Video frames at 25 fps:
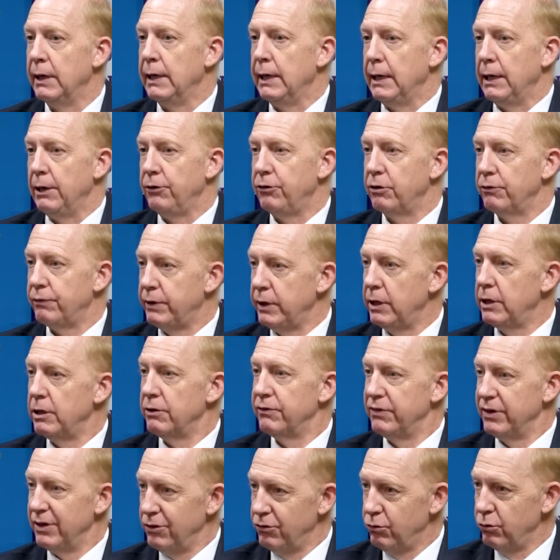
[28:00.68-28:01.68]
is if the
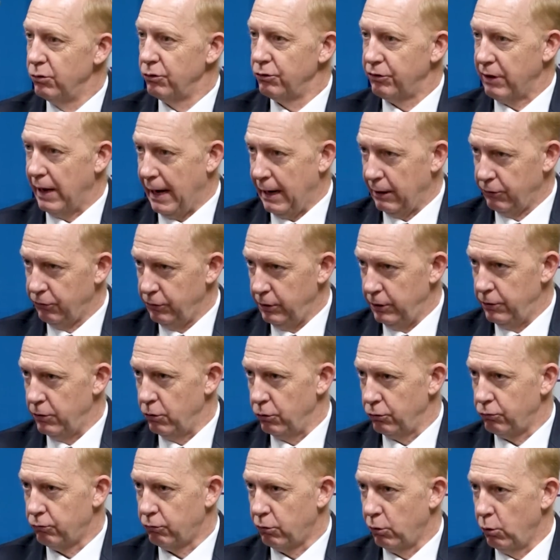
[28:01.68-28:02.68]
individuals actually in
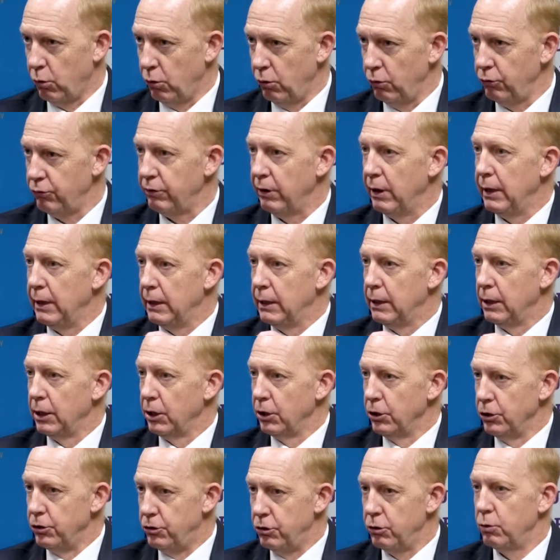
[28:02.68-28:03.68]
those roles
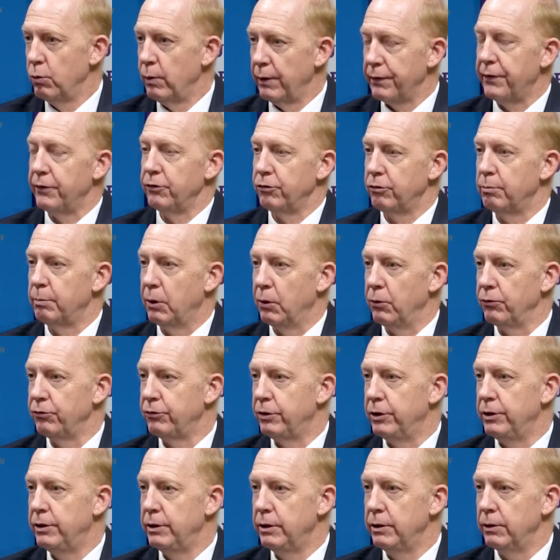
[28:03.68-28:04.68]
do what they're supposed to
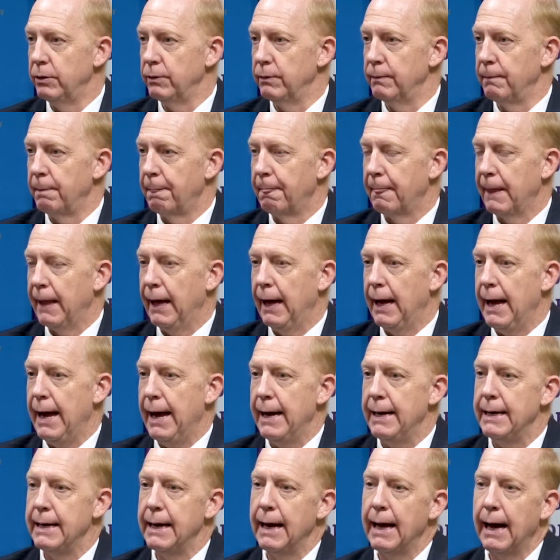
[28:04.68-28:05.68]
do.
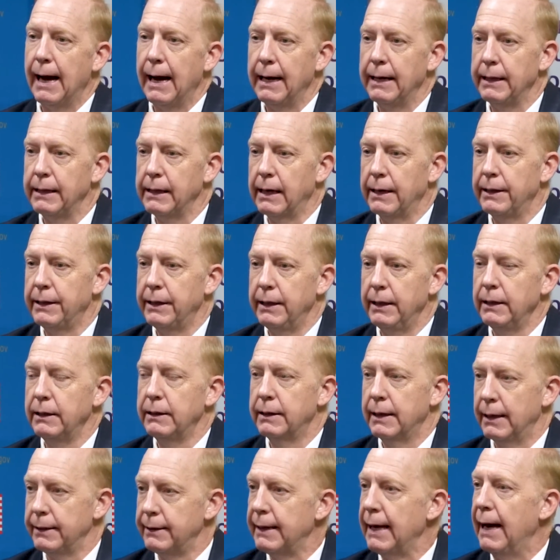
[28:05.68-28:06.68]
And I think
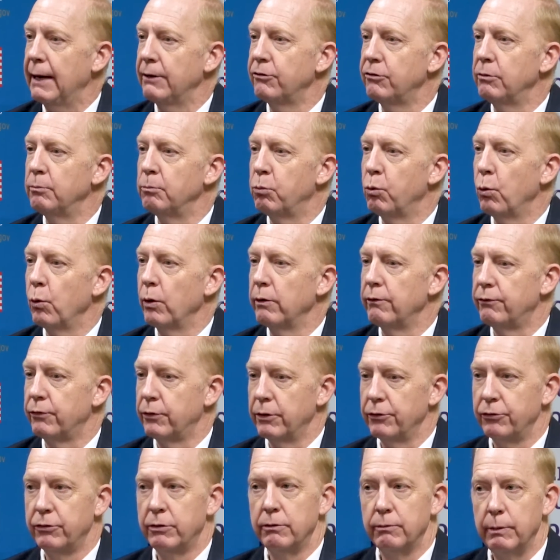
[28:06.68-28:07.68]
that that's important for
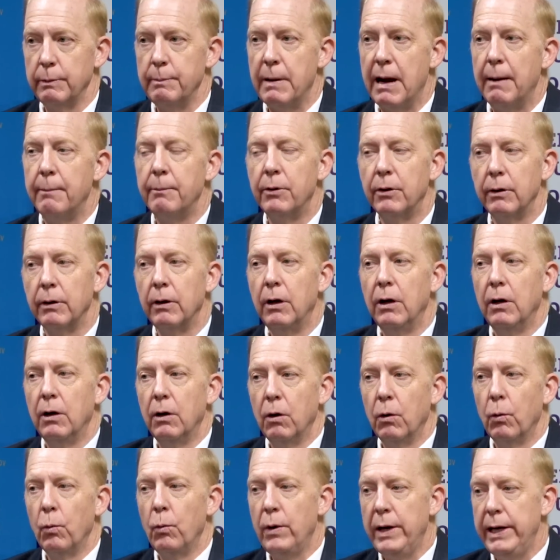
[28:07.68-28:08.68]
us to remember.
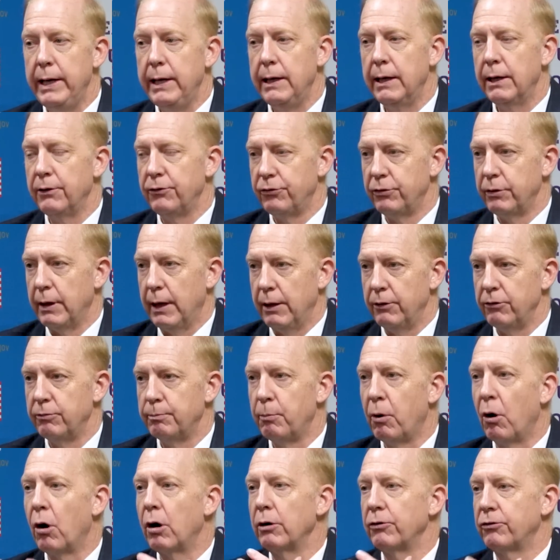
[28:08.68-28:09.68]
We as
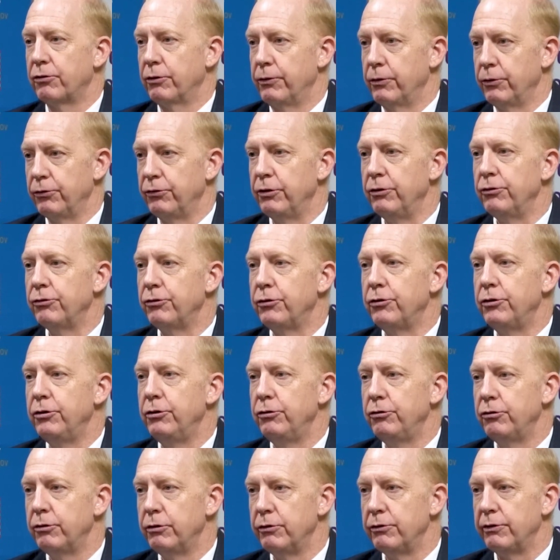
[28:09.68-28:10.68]
parts of those
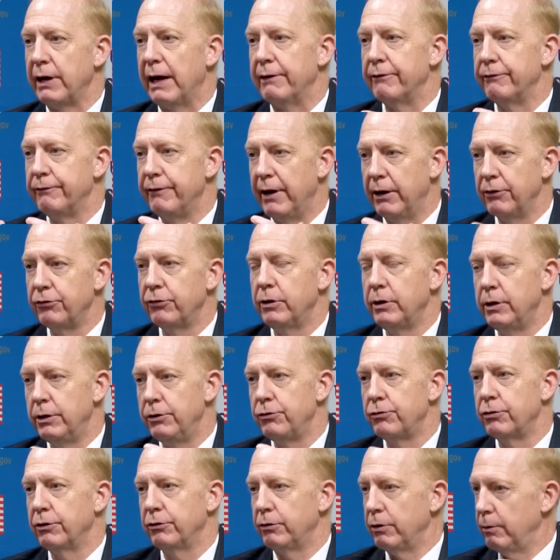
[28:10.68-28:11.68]
institutions have vested
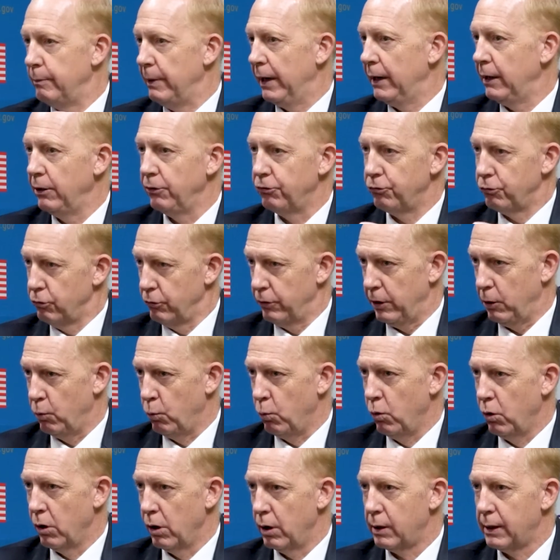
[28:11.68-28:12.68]
interest in making sure they
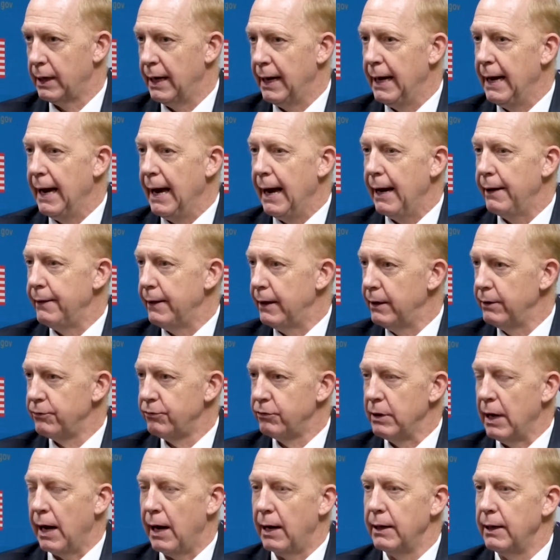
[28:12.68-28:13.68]
work, and that it's
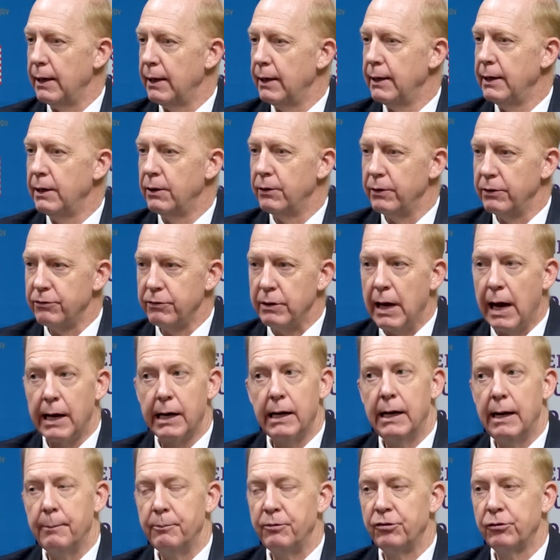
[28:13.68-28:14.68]
not, it's not an
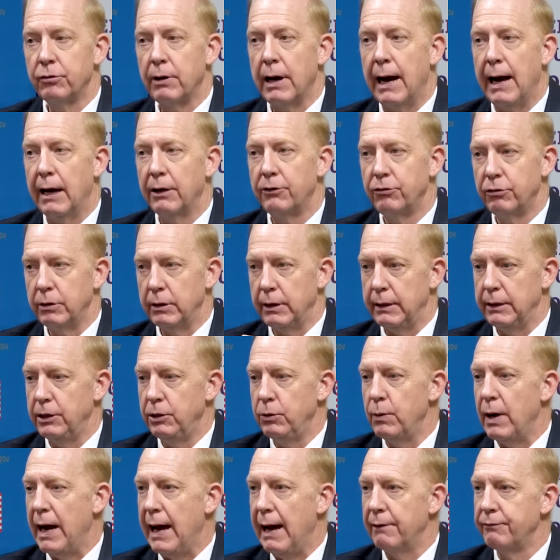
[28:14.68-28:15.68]
abstraction, that you
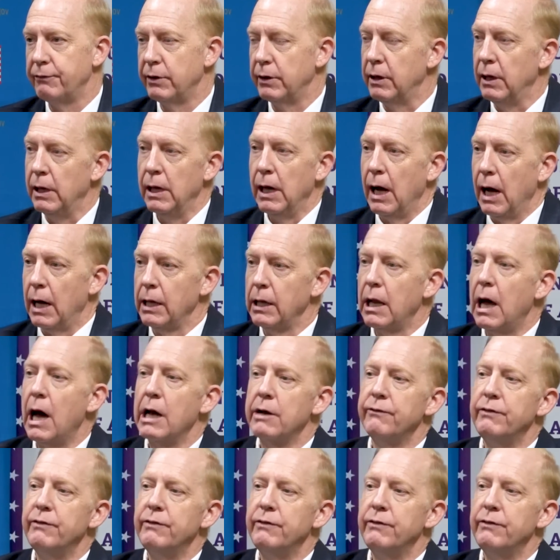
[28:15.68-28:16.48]
have to, a lot of